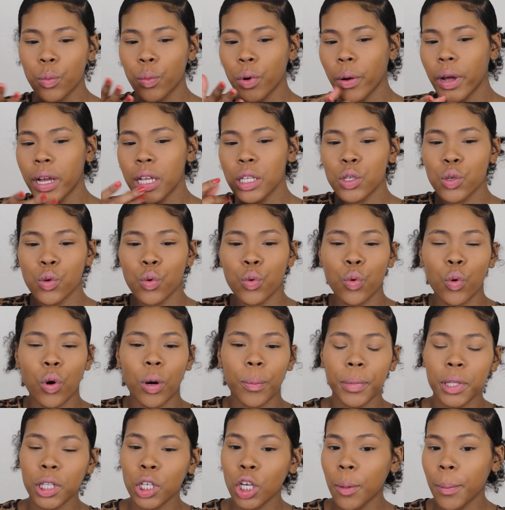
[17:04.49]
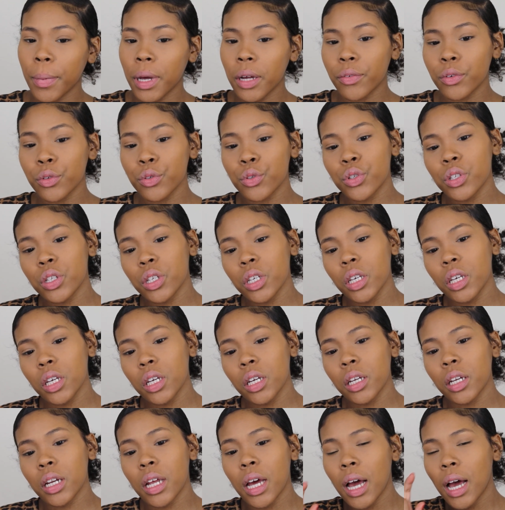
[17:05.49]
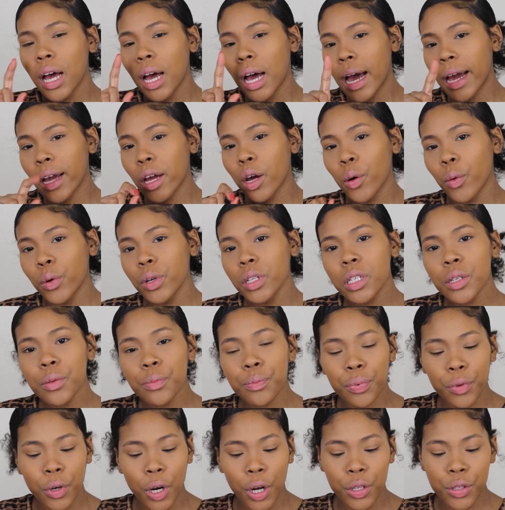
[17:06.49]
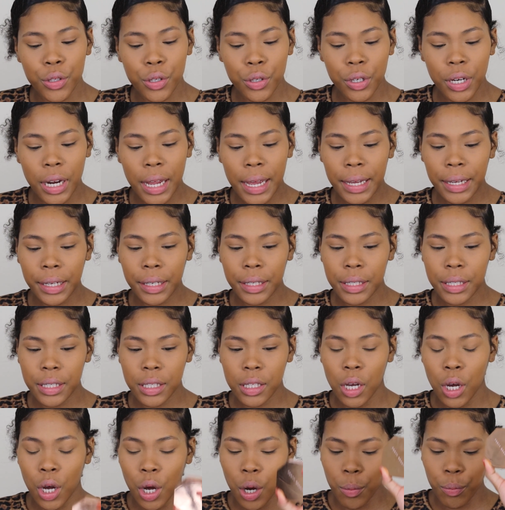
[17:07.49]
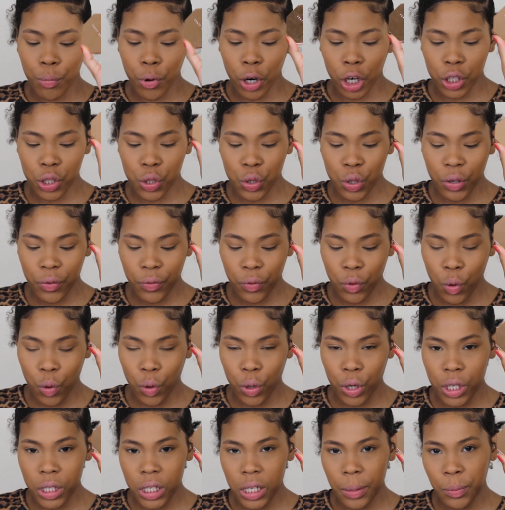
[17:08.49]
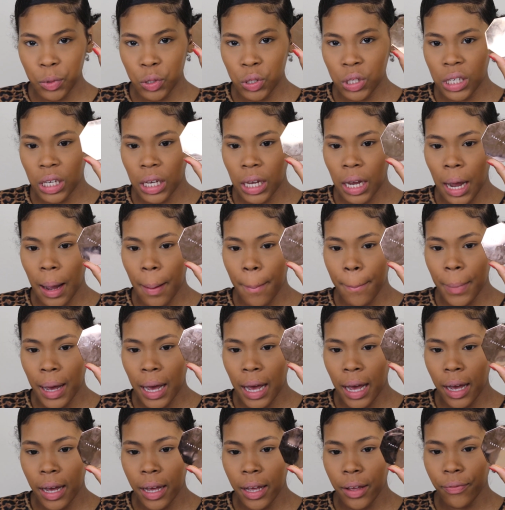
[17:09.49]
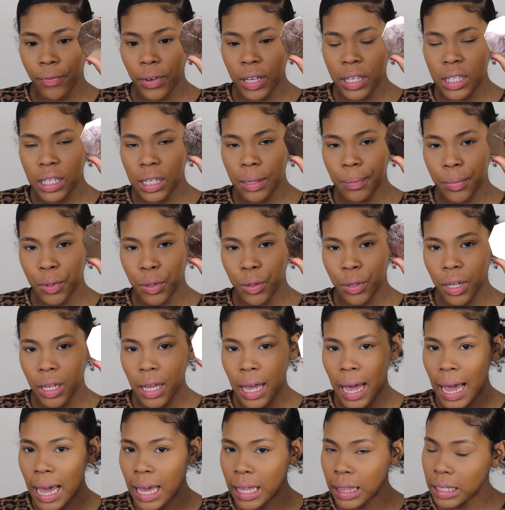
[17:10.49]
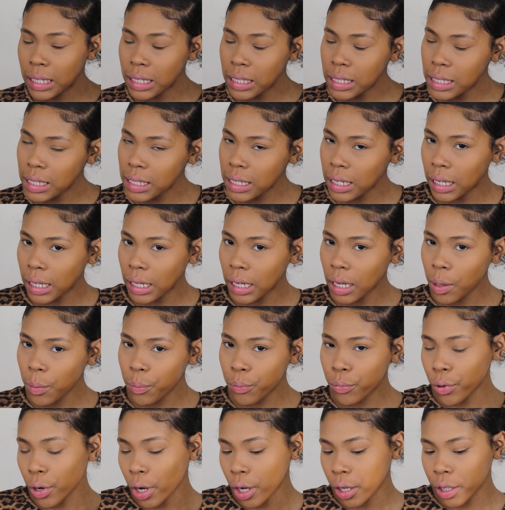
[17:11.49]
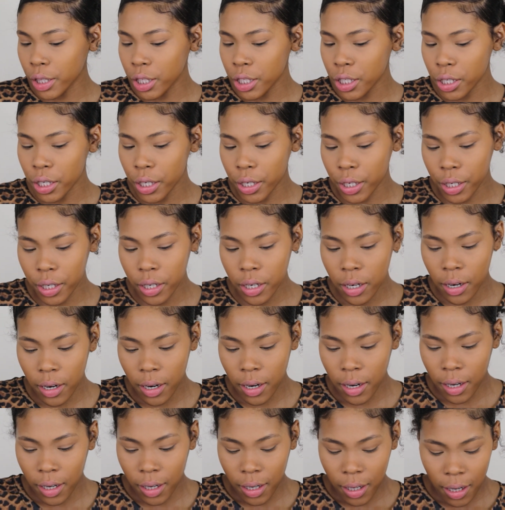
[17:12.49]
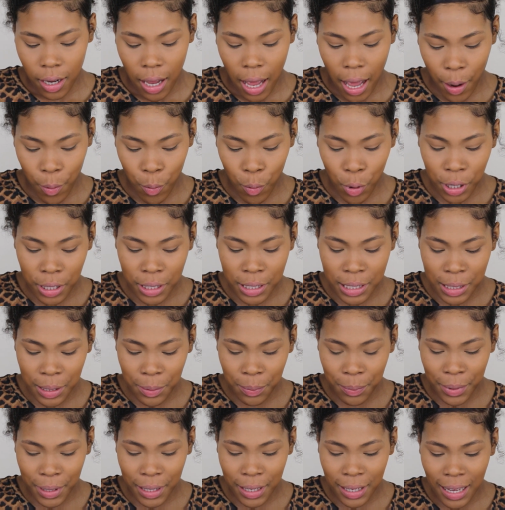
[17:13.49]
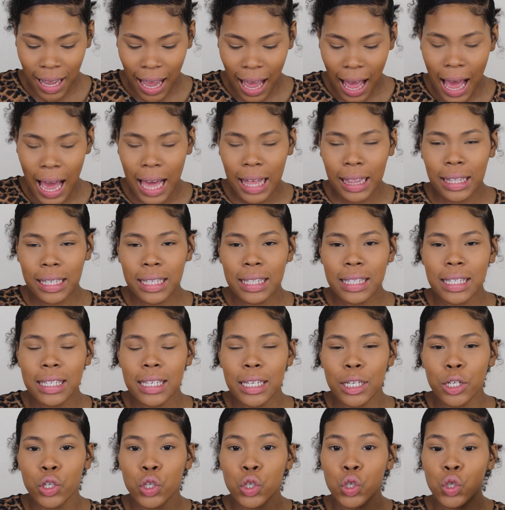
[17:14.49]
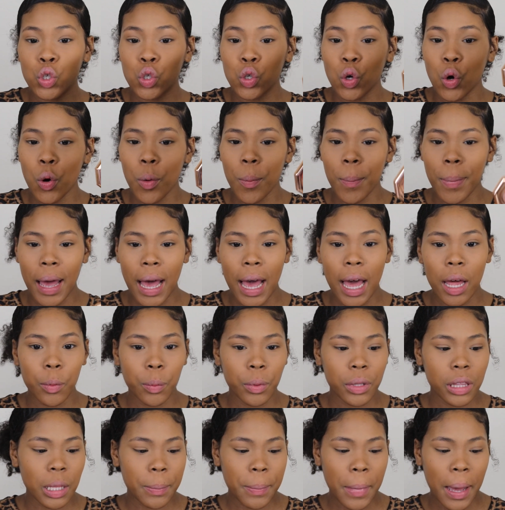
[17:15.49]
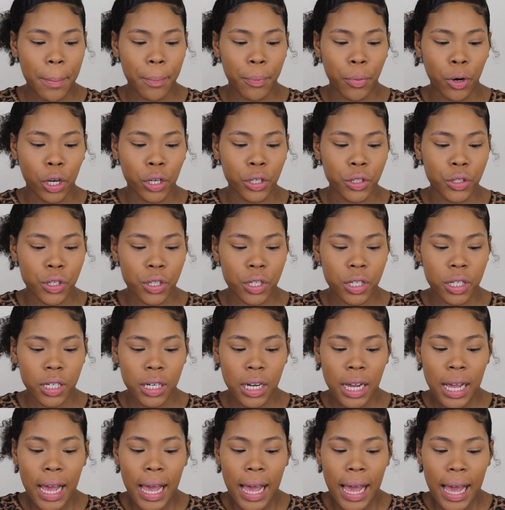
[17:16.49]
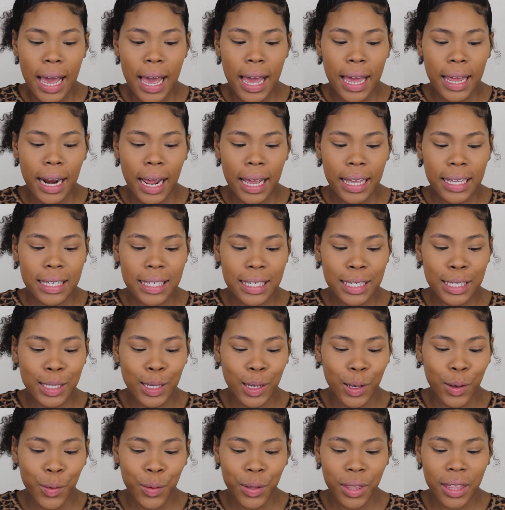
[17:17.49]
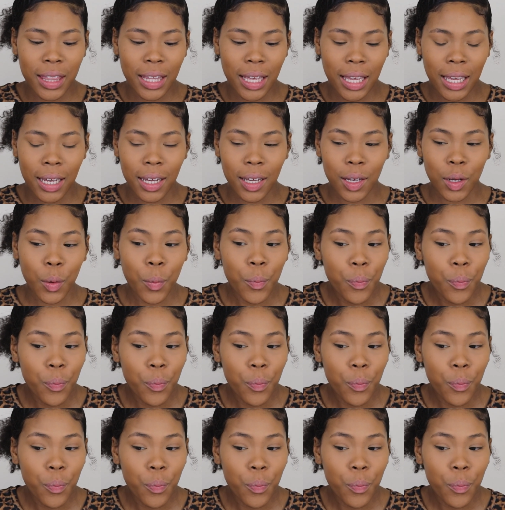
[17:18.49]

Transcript: what do I do normally on my routine? I go into bronzer next. Bronzer, of course, I'm using my Fenty Beauty Island Ting bronzer. I wanted to be Island Ting so bad within my bronzer, and I still think